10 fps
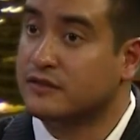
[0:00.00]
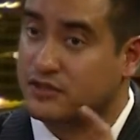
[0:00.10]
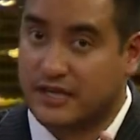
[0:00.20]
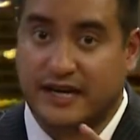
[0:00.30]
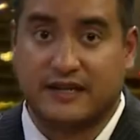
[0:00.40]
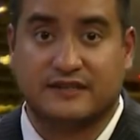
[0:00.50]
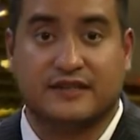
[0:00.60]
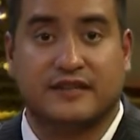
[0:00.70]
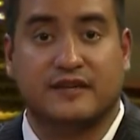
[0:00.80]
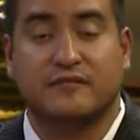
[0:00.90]
shout out
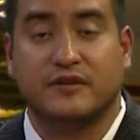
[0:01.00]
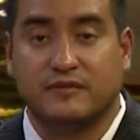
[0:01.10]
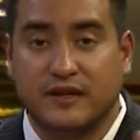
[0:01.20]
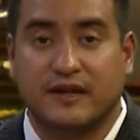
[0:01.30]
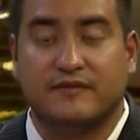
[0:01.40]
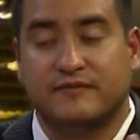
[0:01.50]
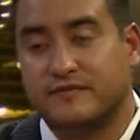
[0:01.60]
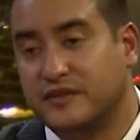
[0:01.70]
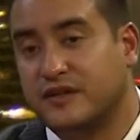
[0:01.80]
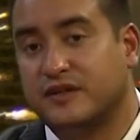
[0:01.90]
to them.
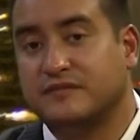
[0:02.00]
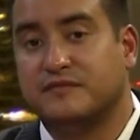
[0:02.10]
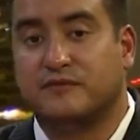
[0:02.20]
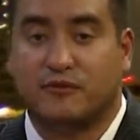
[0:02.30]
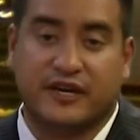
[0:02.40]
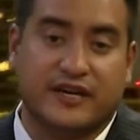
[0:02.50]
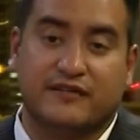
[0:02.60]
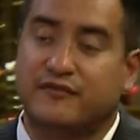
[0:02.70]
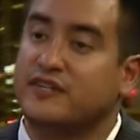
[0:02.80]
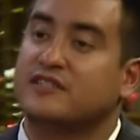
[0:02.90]
And, you know, we're
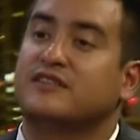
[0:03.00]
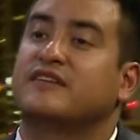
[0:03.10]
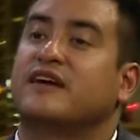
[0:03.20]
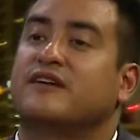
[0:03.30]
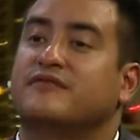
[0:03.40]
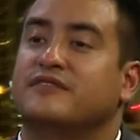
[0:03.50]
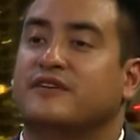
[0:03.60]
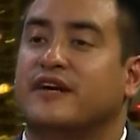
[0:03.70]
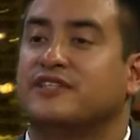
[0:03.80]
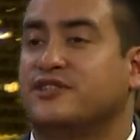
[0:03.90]
here finishing the day off with a
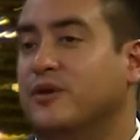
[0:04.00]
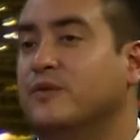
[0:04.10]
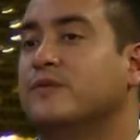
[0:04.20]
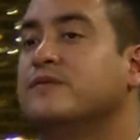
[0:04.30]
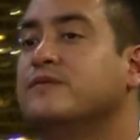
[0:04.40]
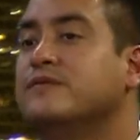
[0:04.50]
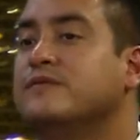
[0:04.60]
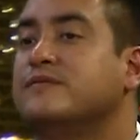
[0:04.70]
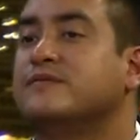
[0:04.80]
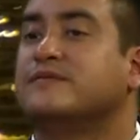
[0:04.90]
great show. We are. It's
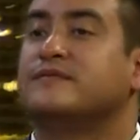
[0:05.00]
going to be a